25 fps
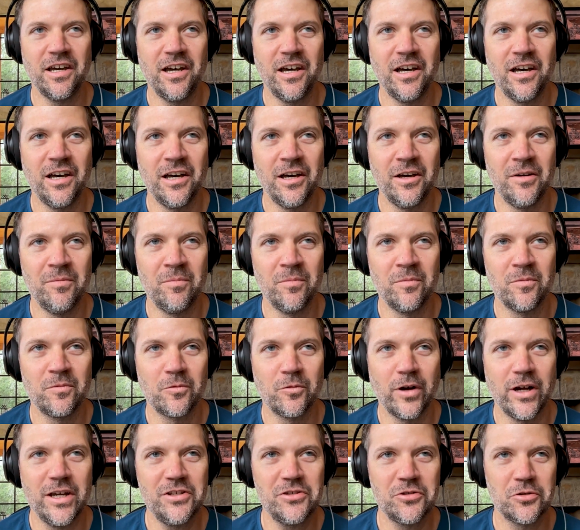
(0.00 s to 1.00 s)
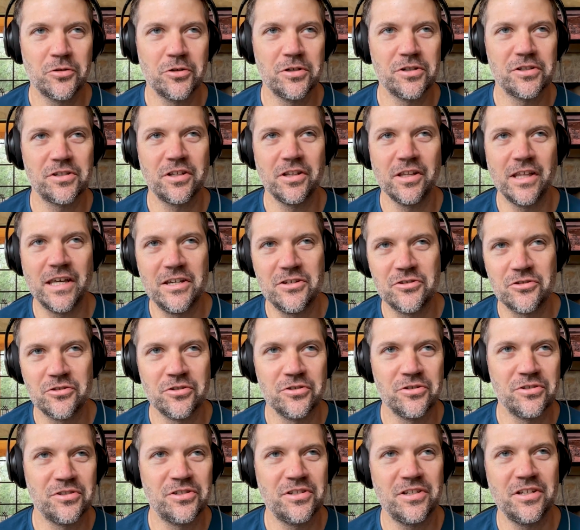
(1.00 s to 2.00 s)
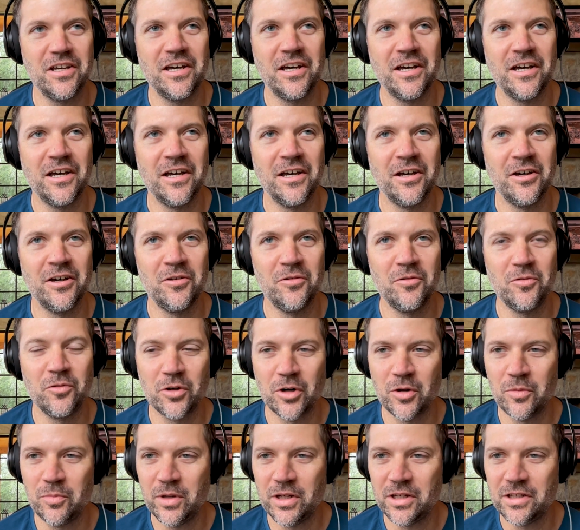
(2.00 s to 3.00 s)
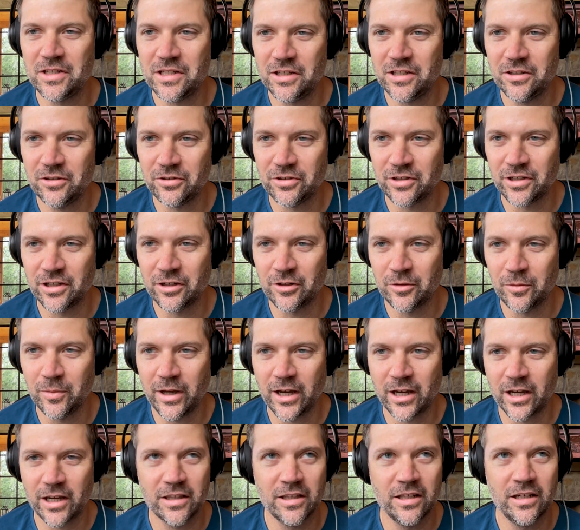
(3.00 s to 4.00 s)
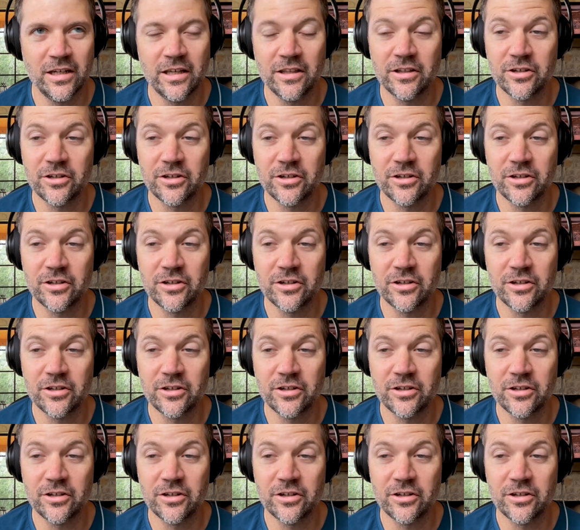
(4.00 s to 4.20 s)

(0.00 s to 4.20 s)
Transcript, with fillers: Um, racehorse lasers uh, were a big deal, you know, back in the day.